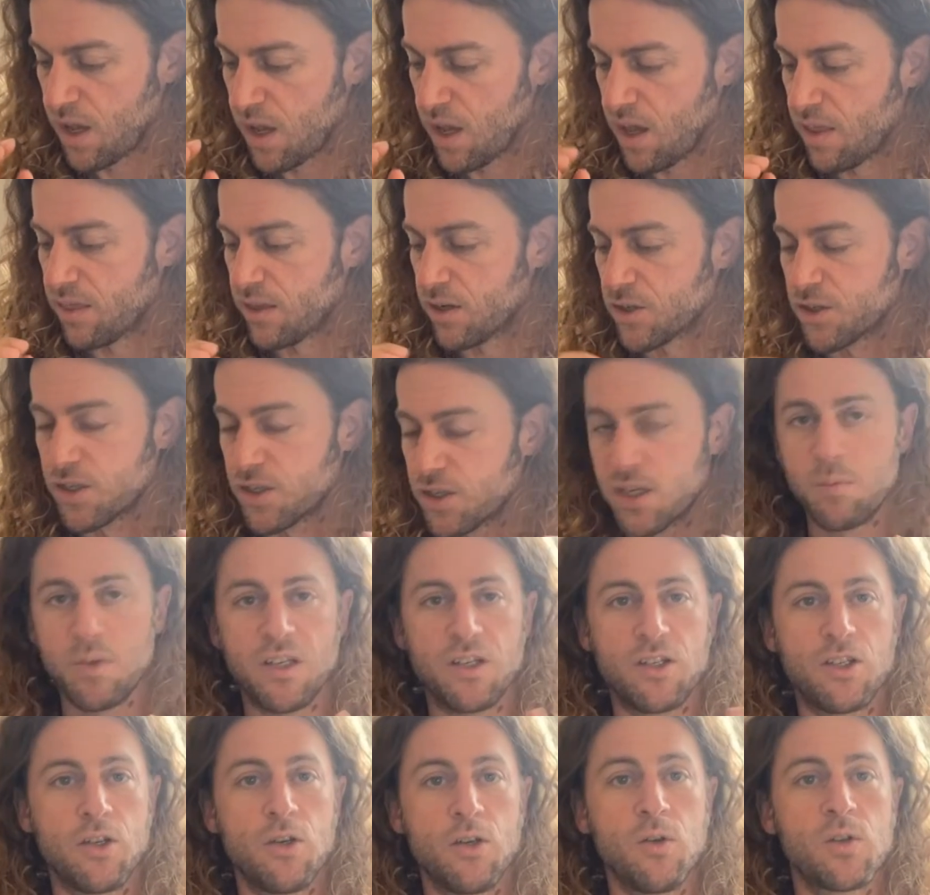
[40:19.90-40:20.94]
there's going to be
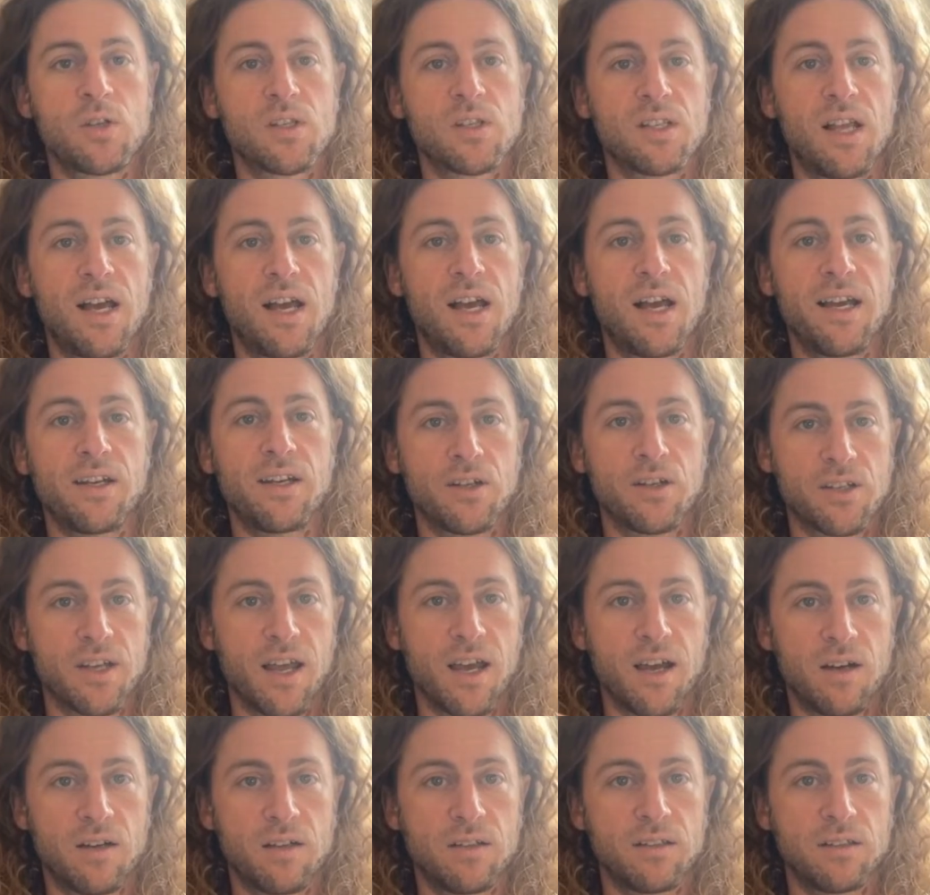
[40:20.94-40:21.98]
2 sliders
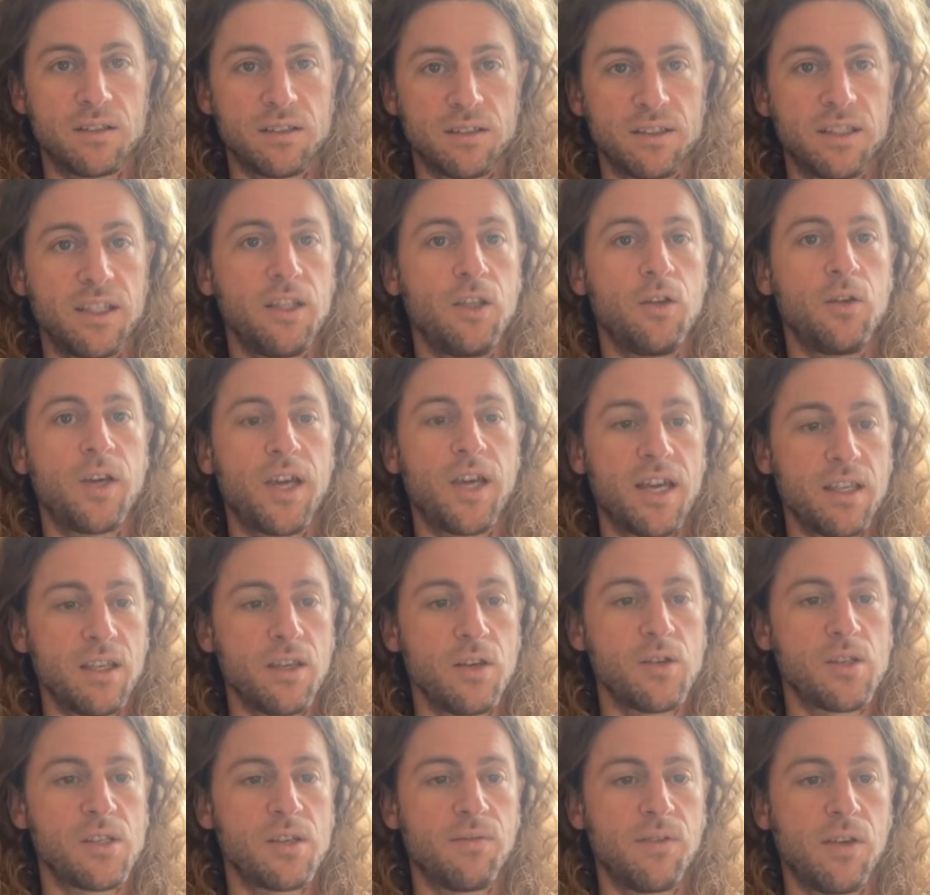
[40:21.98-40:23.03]
now that you can
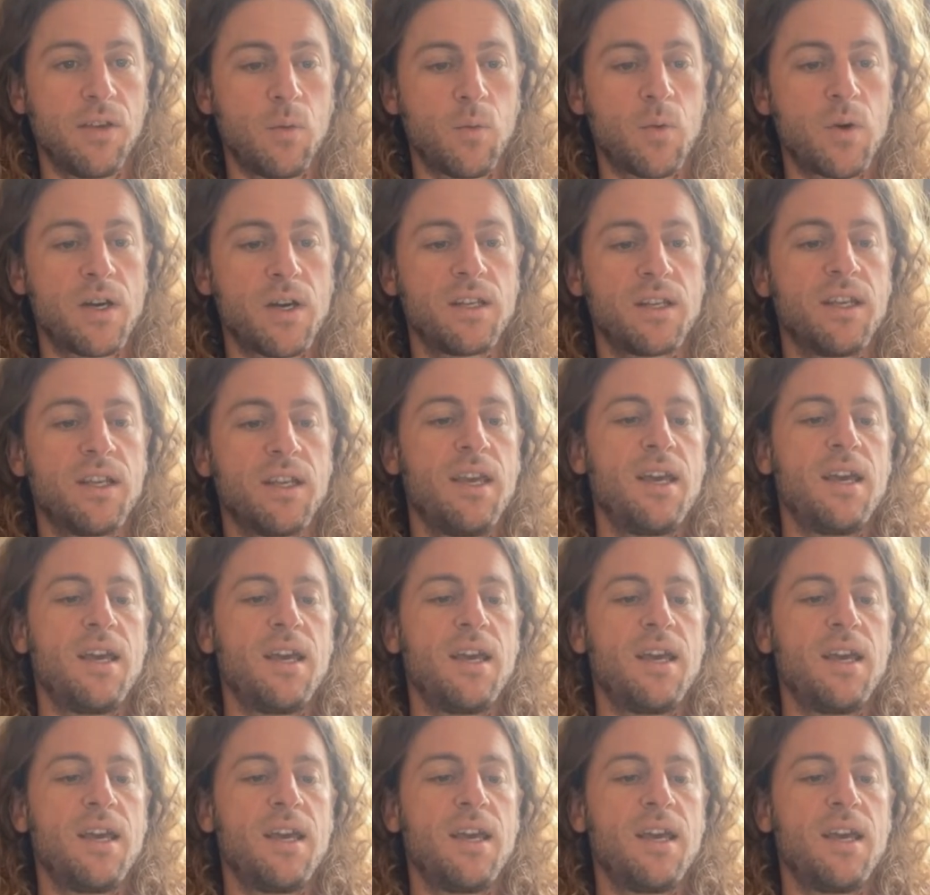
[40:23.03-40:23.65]
use if you want.